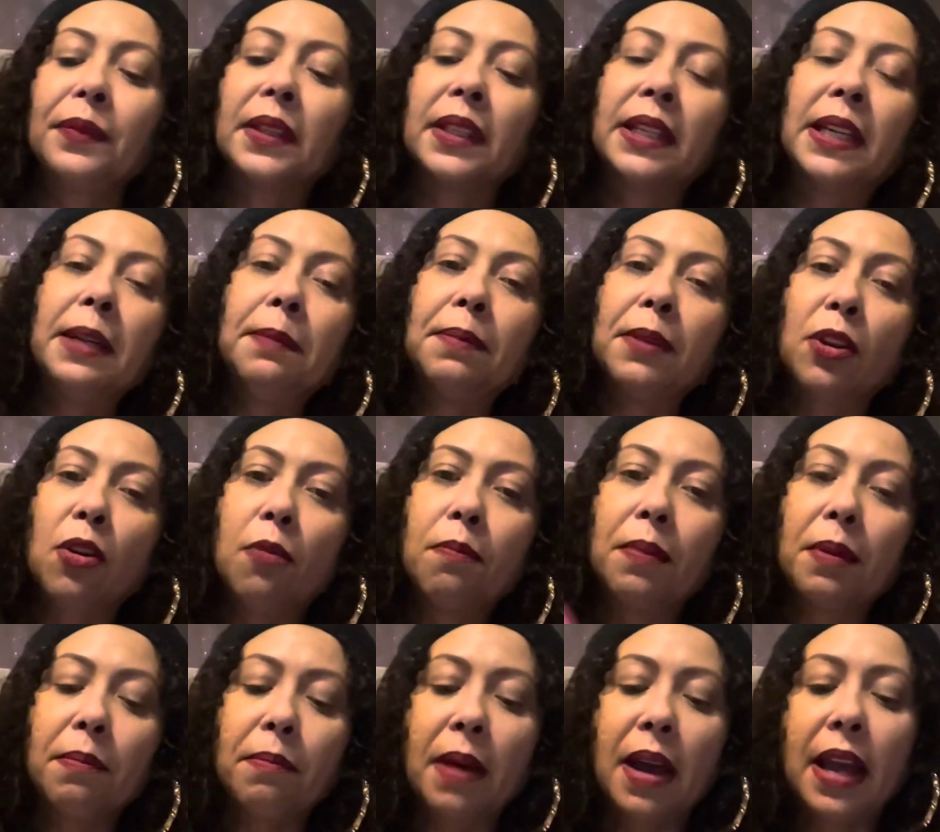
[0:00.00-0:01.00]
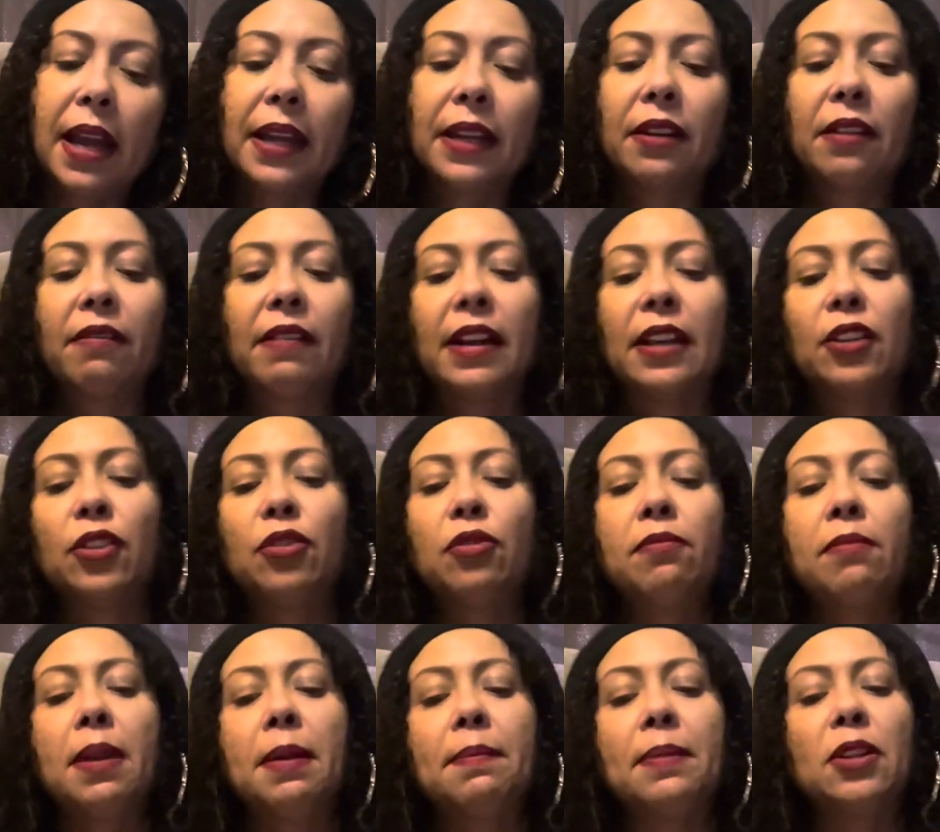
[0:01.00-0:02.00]
Keep an open mind, all right? You
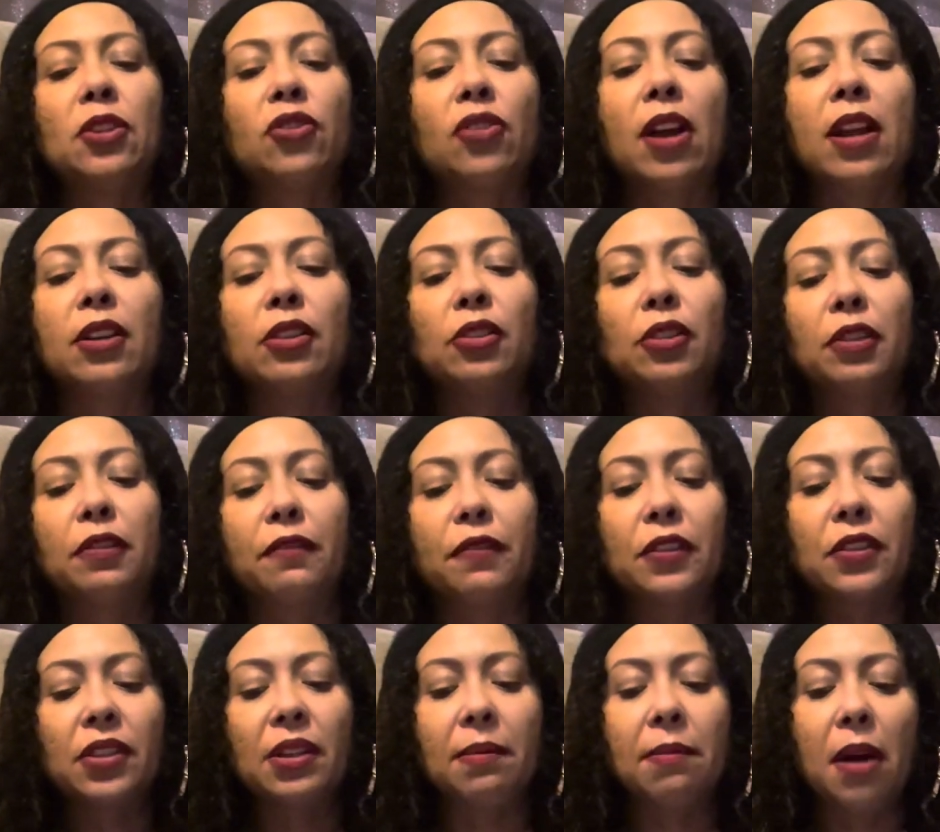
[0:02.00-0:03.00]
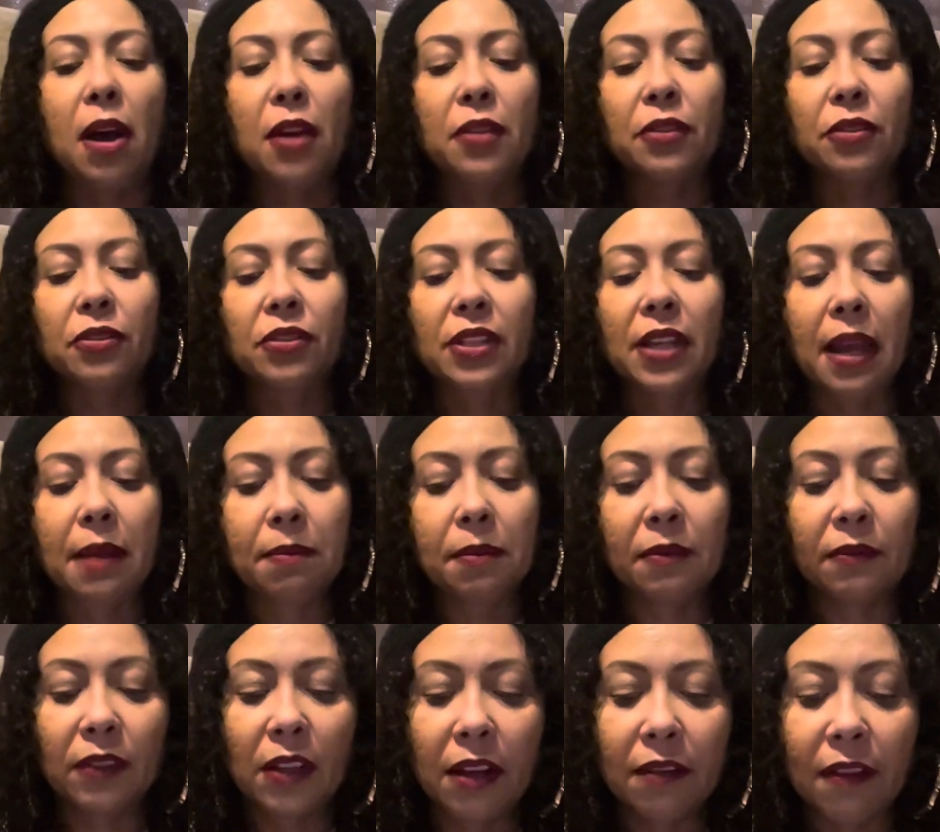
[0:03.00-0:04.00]
may be trying to look for some other type
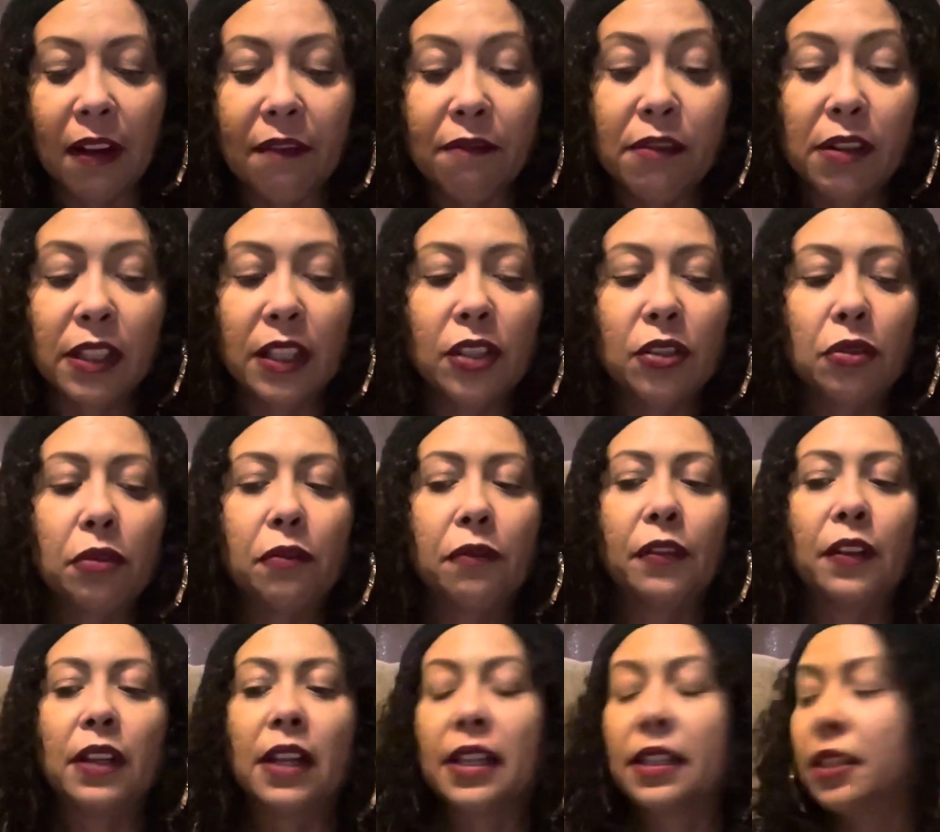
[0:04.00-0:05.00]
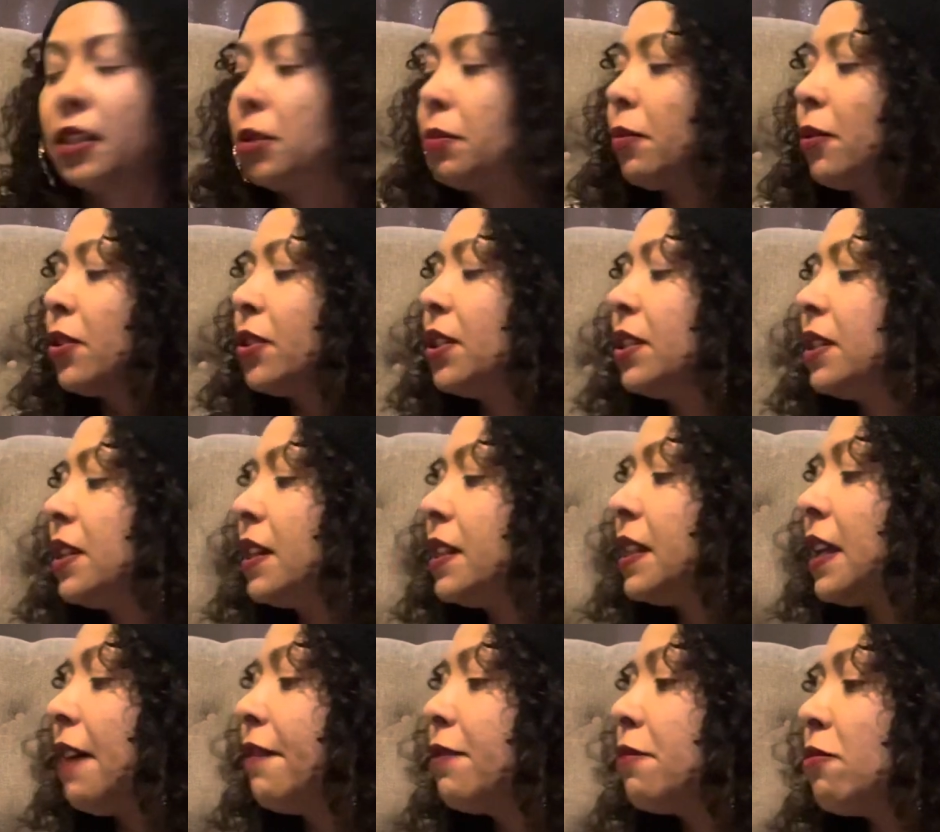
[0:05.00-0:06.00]
of love. I really do feel like this person does
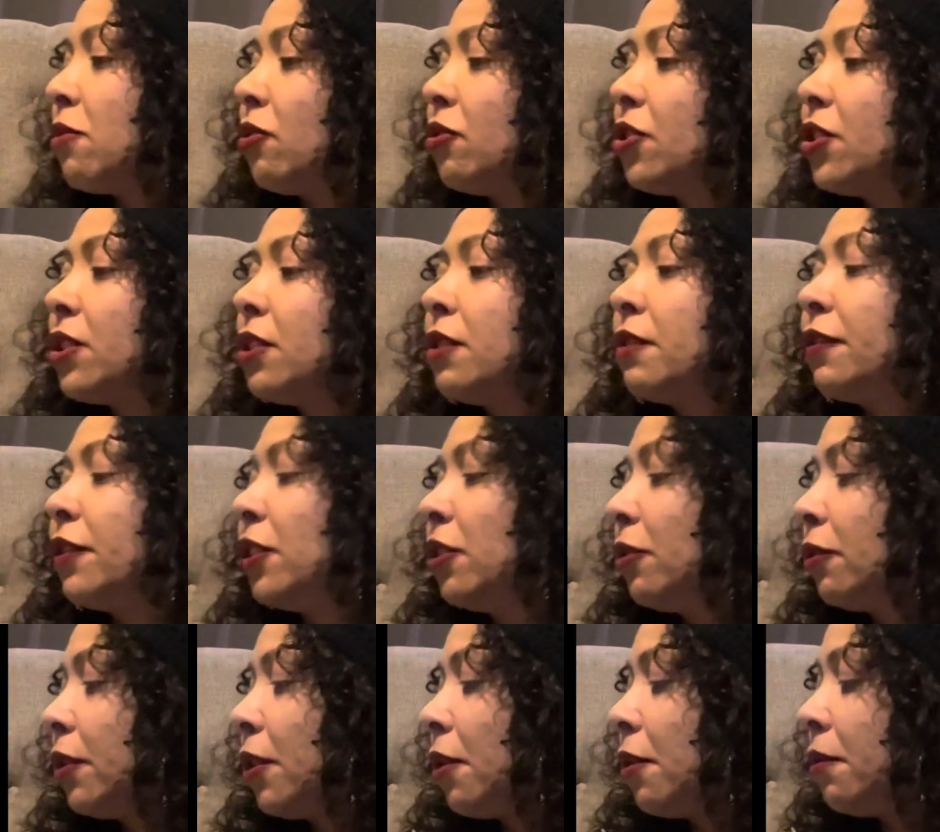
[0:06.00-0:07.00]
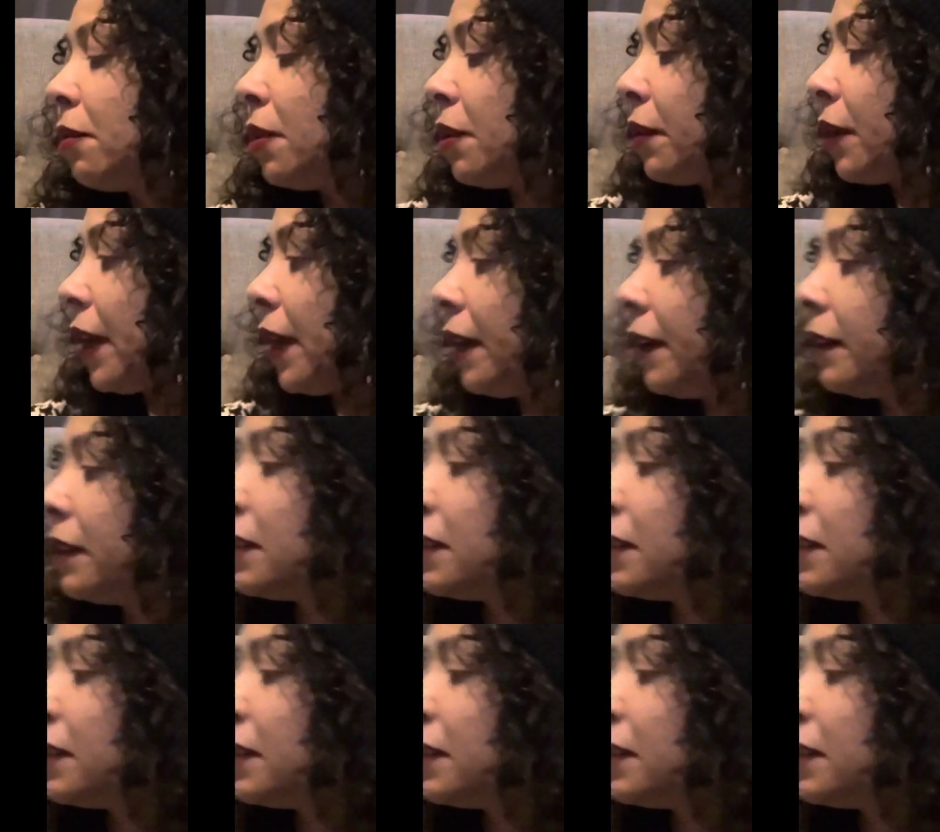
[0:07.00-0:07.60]
have emotions for you though, okay?